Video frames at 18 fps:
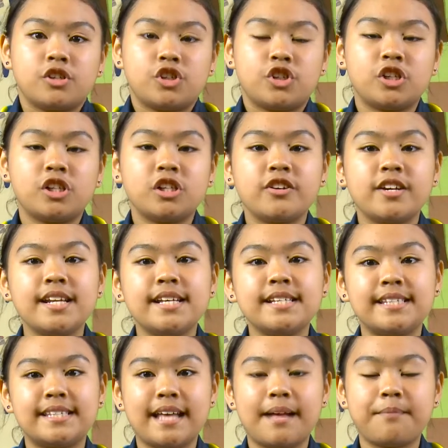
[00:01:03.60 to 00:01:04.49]
Children
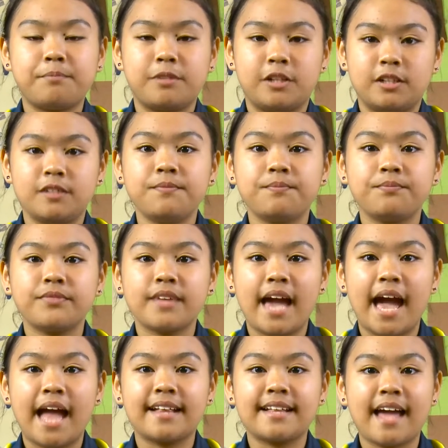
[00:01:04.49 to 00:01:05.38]
assembled
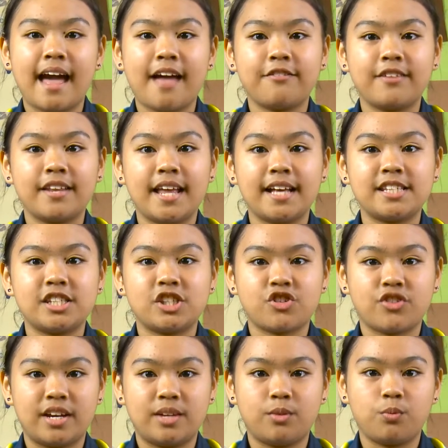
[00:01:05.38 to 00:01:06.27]
at Kavanaugh
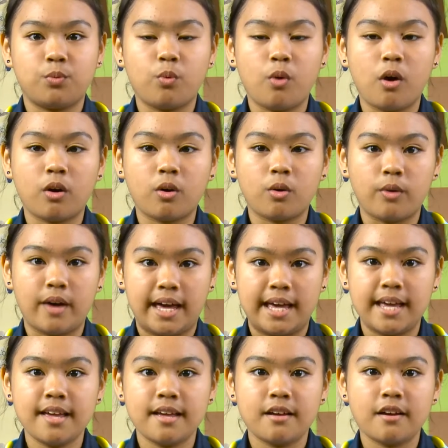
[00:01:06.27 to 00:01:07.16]
Street
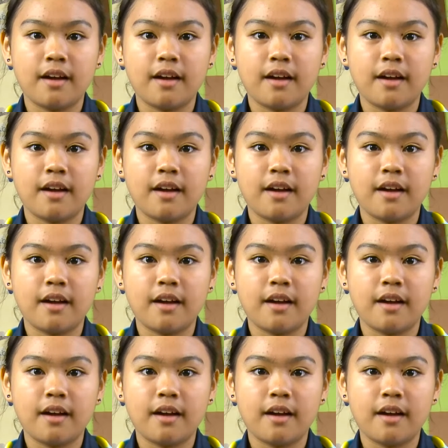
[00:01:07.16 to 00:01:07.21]
Walkway